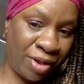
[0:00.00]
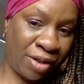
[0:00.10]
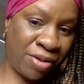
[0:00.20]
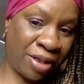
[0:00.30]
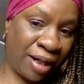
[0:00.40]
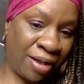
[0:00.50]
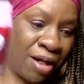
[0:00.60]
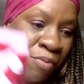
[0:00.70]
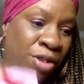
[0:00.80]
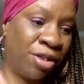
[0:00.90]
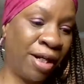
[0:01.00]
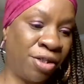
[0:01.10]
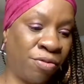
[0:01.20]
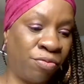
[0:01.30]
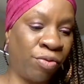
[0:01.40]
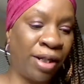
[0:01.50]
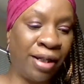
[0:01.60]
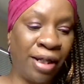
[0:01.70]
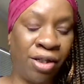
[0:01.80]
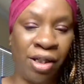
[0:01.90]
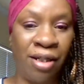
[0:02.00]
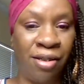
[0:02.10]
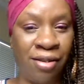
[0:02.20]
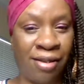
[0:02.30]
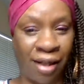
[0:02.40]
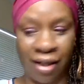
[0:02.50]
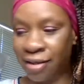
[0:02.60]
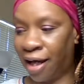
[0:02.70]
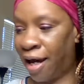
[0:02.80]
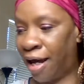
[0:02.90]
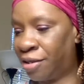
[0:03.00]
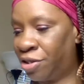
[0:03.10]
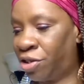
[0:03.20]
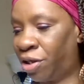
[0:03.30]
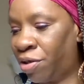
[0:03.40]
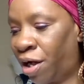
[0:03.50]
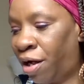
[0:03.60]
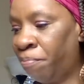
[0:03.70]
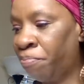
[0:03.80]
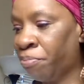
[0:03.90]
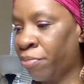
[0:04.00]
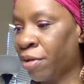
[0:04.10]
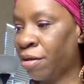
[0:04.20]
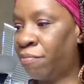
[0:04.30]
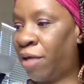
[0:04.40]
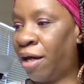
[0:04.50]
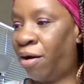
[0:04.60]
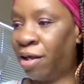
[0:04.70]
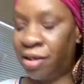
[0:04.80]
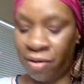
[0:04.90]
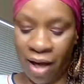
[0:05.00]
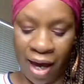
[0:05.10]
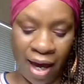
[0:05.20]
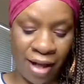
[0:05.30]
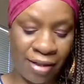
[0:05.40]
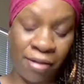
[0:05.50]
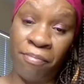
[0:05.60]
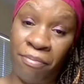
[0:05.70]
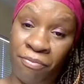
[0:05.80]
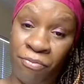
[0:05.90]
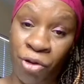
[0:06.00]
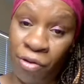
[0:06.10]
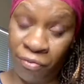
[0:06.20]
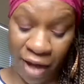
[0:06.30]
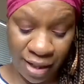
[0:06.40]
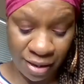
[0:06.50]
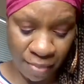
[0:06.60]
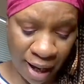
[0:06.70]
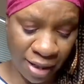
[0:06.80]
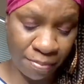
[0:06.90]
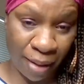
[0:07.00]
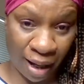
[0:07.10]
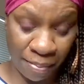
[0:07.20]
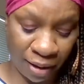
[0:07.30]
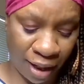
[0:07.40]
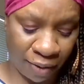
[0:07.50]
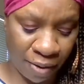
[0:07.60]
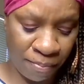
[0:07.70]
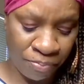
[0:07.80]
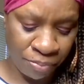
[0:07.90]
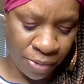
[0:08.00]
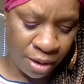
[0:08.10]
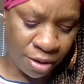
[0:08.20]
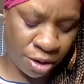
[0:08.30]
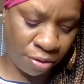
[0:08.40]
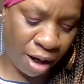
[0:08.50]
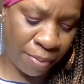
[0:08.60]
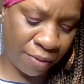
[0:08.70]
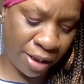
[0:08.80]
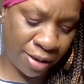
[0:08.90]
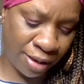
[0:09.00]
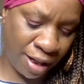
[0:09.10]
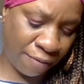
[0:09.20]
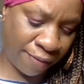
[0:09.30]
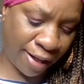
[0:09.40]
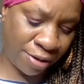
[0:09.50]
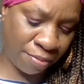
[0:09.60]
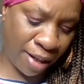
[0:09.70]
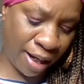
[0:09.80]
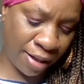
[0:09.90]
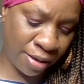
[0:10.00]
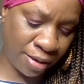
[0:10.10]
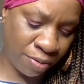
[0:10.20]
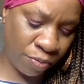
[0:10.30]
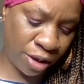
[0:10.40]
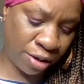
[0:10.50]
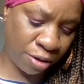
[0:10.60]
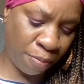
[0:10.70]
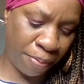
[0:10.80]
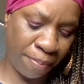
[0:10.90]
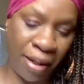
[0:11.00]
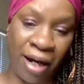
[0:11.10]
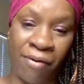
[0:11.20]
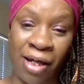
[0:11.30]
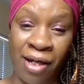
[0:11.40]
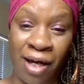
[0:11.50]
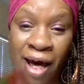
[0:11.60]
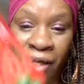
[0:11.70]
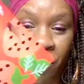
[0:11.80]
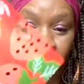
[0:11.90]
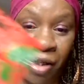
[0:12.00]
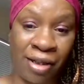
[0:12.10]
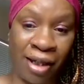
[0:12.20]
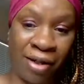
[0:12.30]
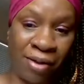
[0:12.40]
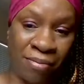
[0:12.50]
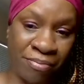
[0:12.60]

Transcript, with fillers: Those I thought were such really good scents I had to show y'all. They also had some new face masks by Valero. Strawberry seed facial mask with super berry extra clear.